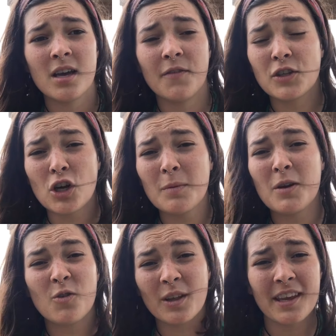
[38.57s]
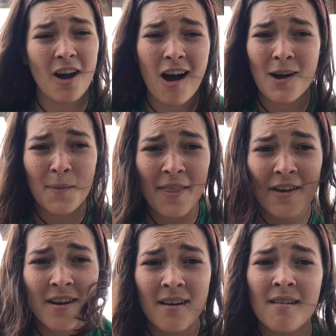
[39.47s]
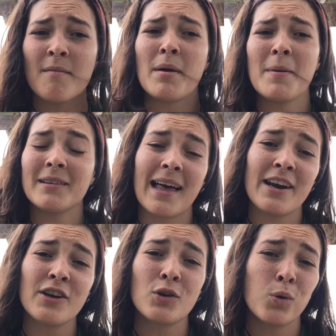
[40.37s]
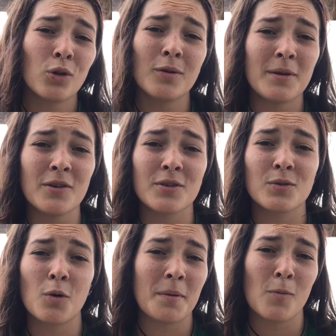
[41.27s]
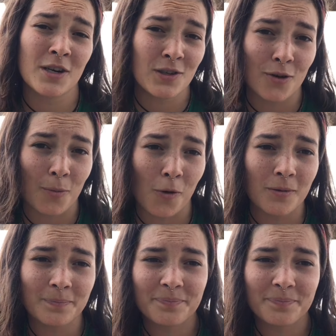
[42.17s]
If it's going to be really hot weather, maybe lighter, cooler meals will be more suitable.